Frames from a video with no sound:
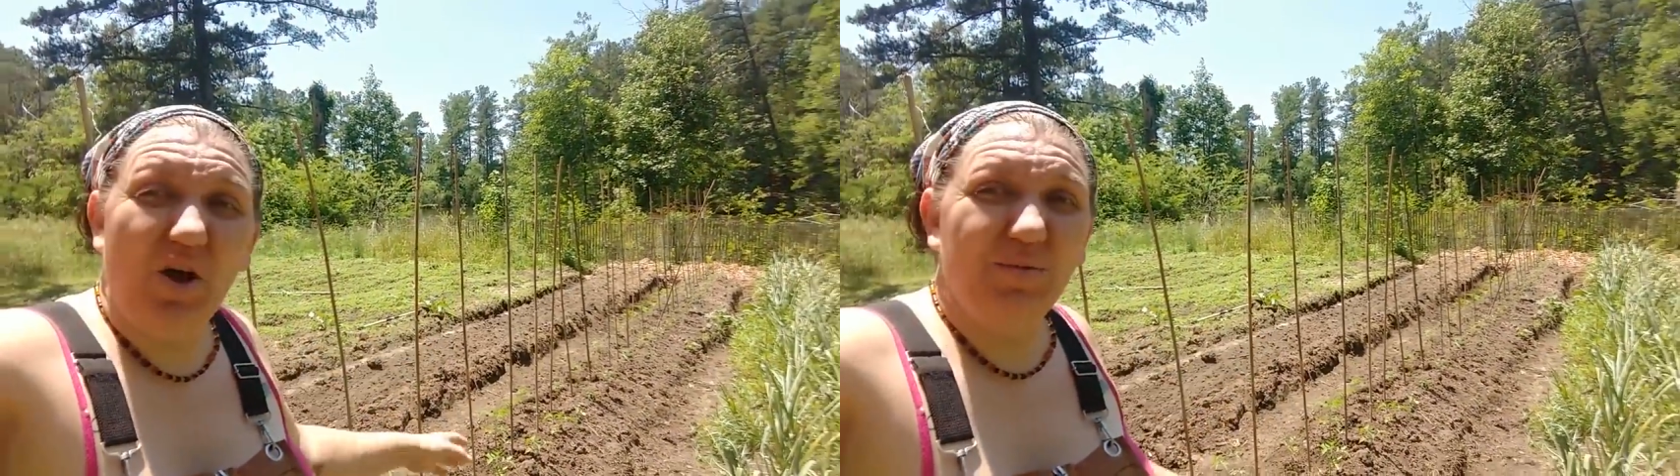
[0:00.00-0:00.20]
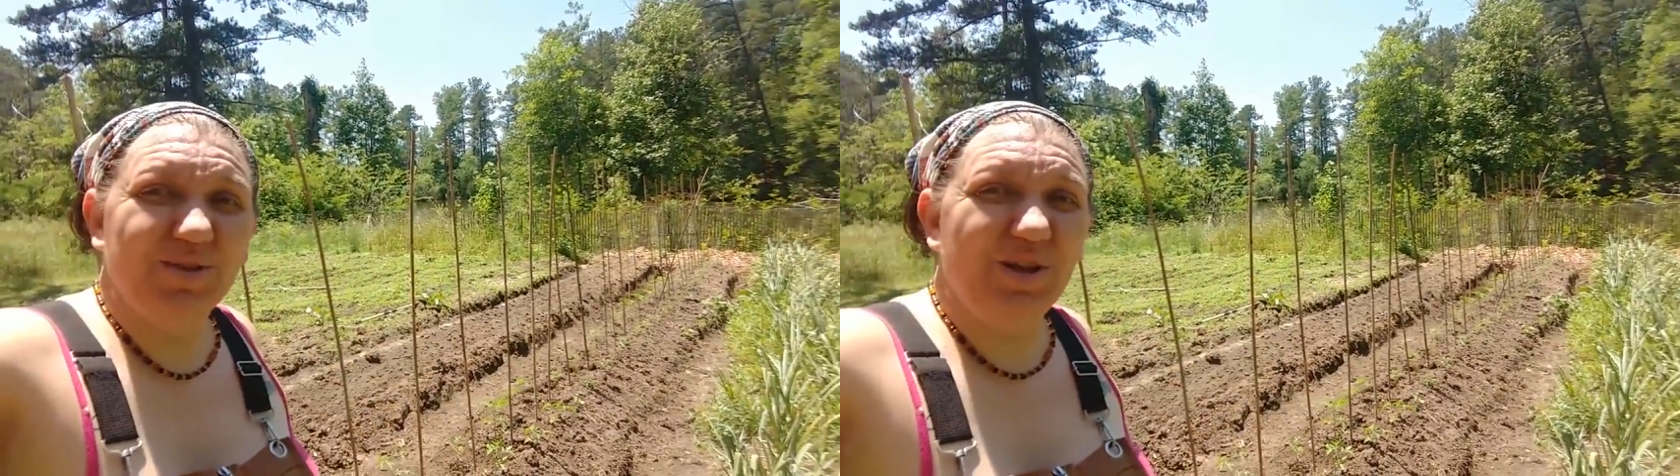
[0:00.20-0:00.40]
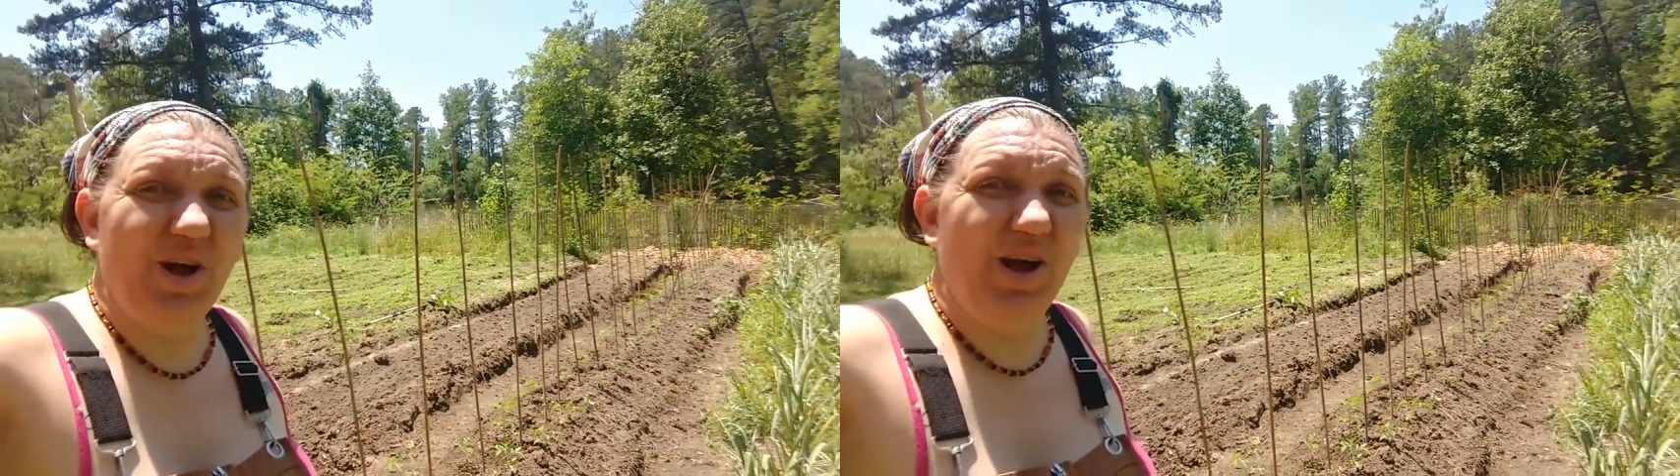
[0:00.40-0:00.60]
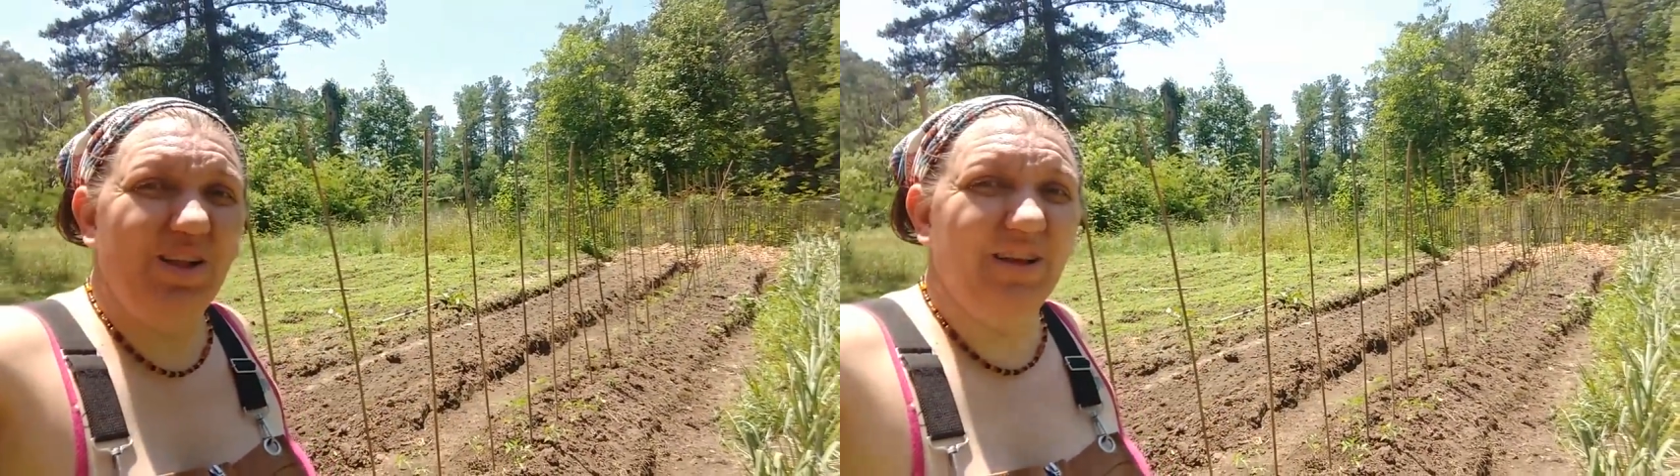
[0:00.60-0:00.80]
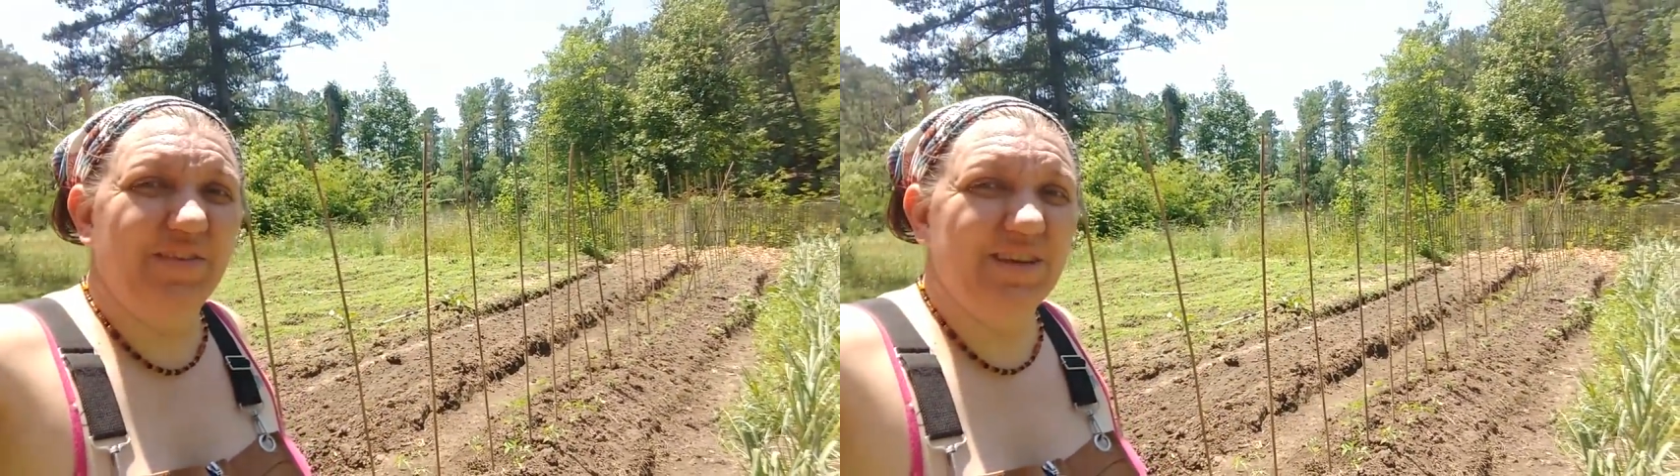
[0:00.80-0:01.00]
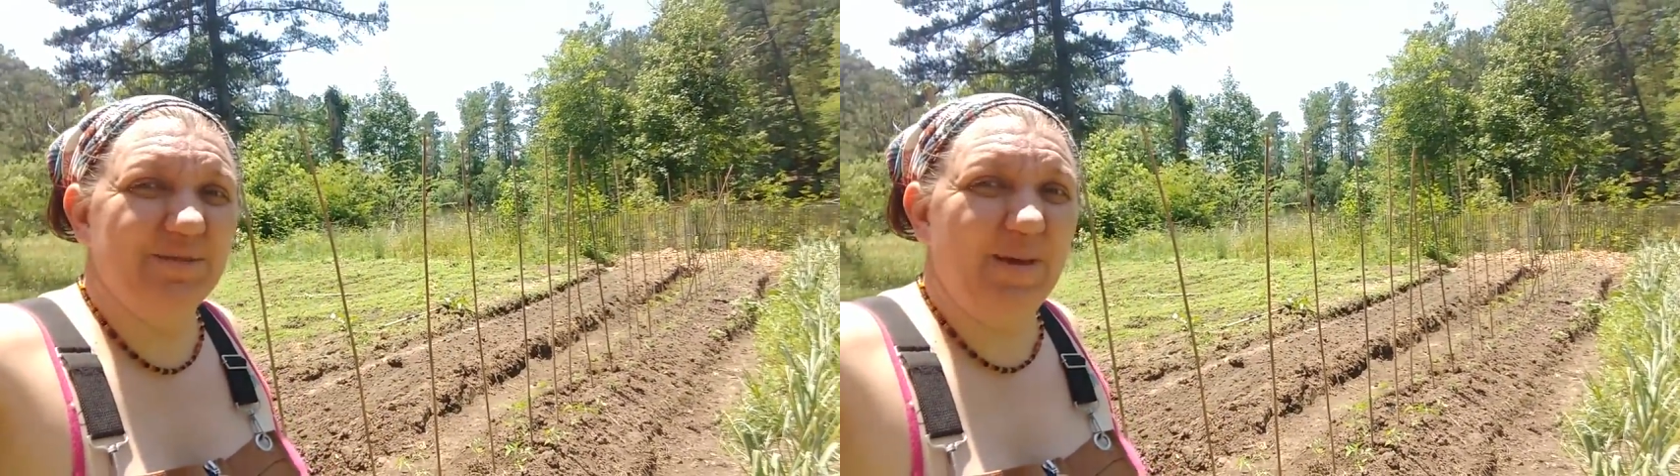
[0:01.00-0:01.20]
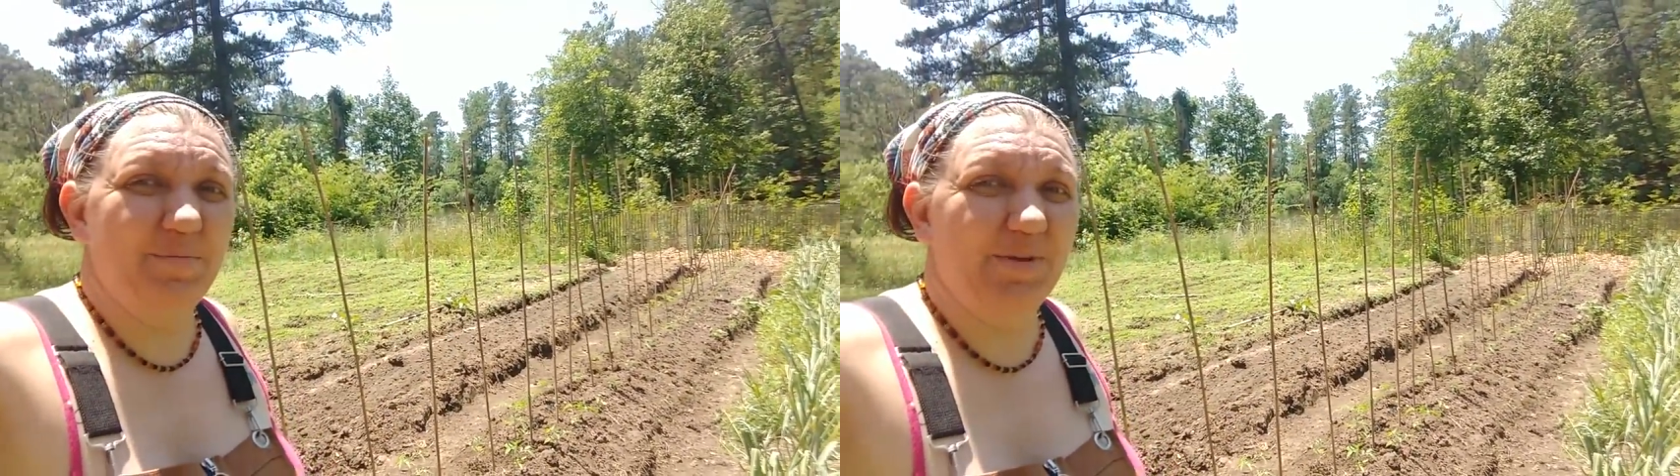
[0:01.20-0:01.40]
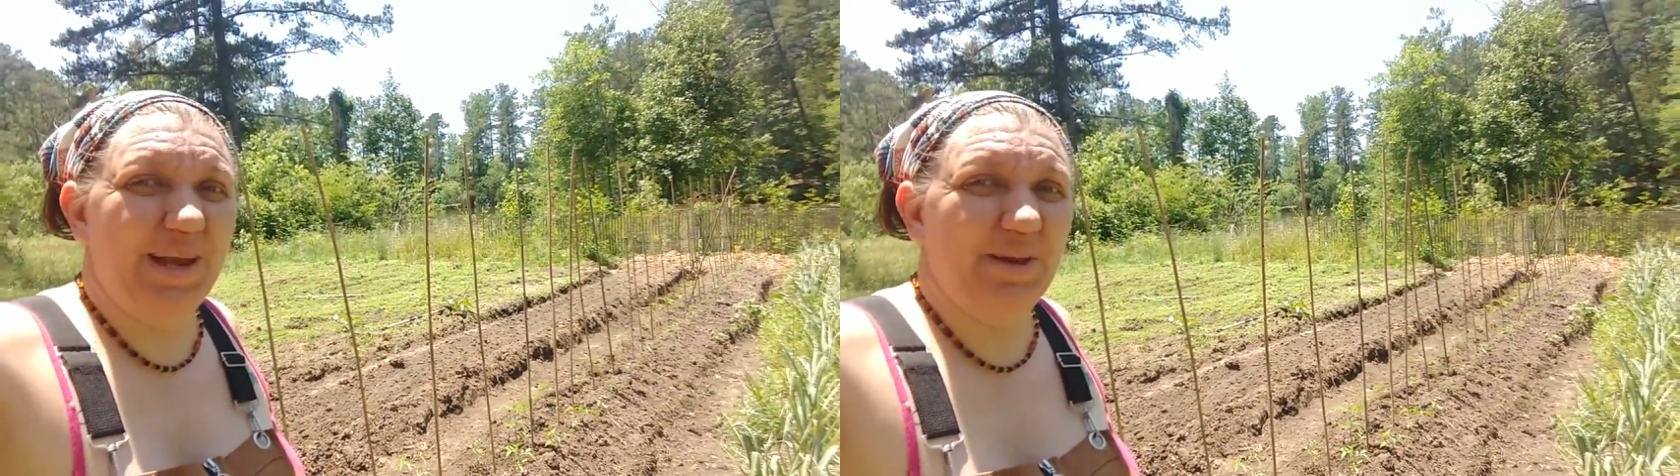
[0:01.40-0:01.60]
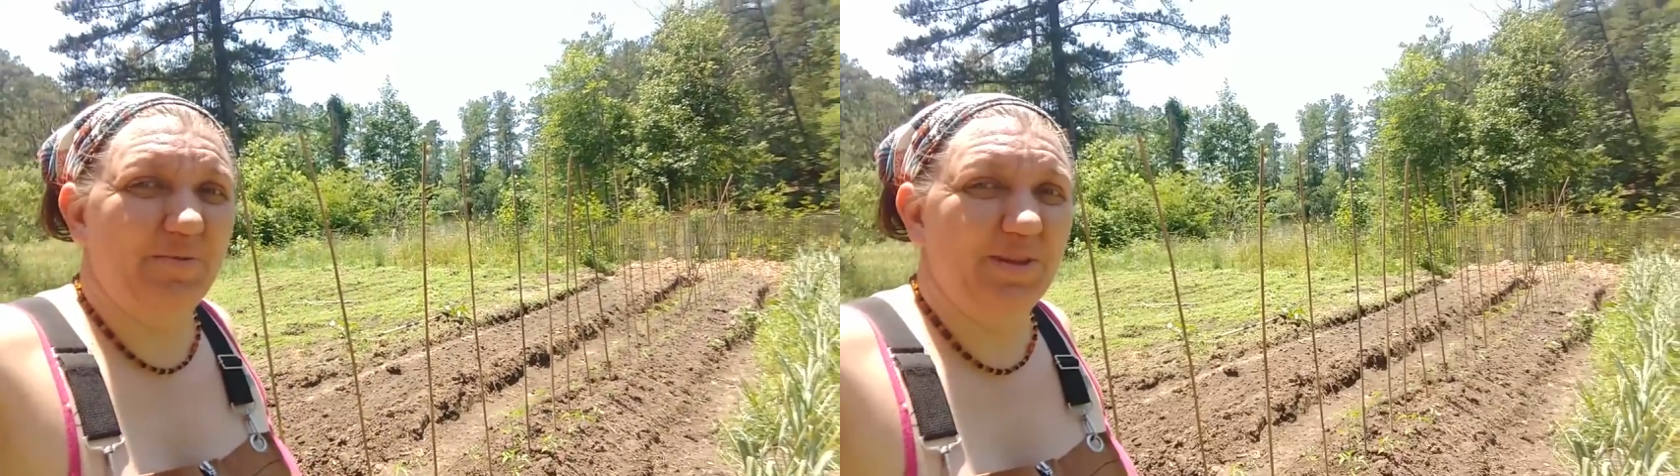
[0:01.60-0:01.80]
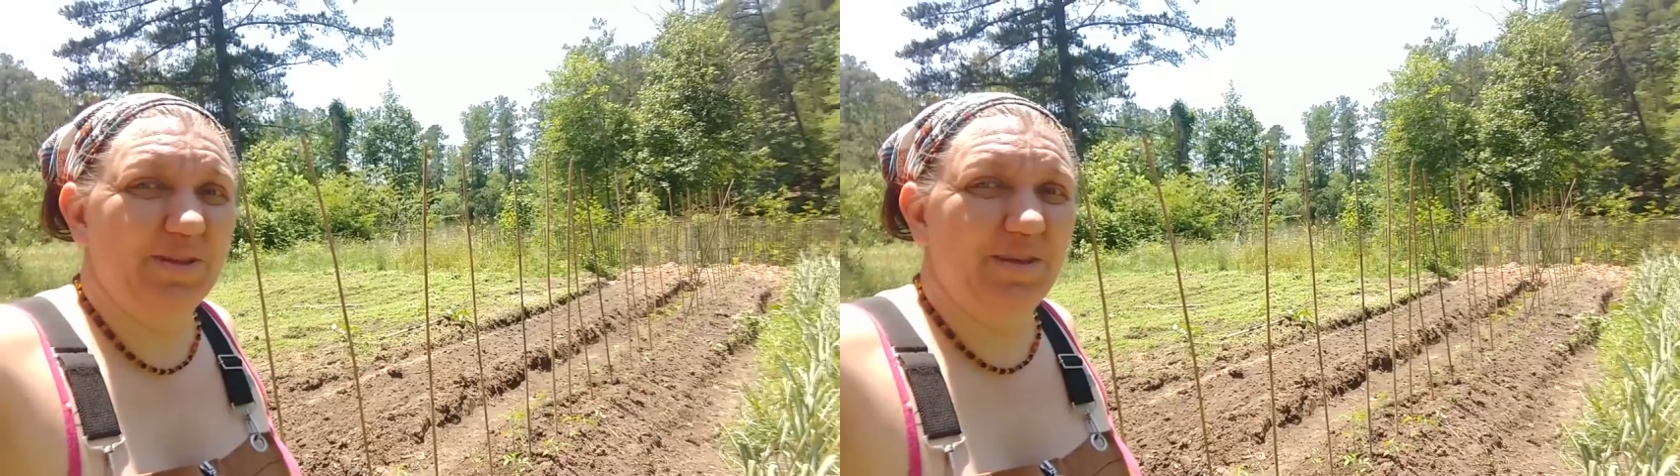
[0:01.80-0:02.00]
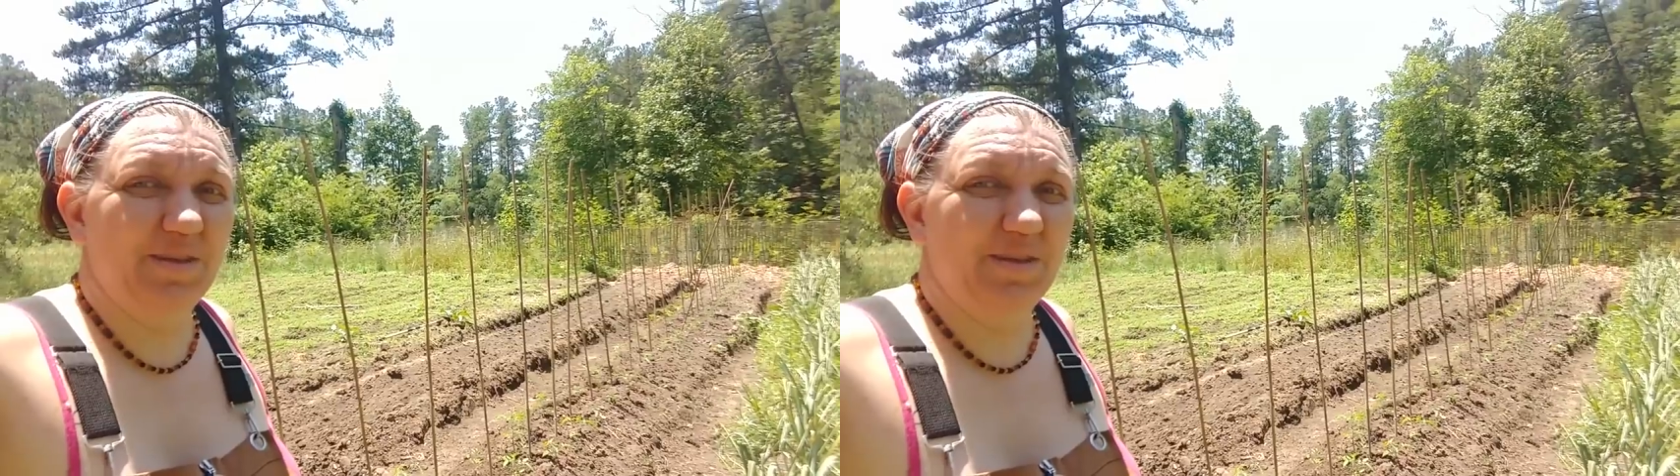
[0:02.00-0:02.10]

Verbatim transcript: almost all of this bed planted with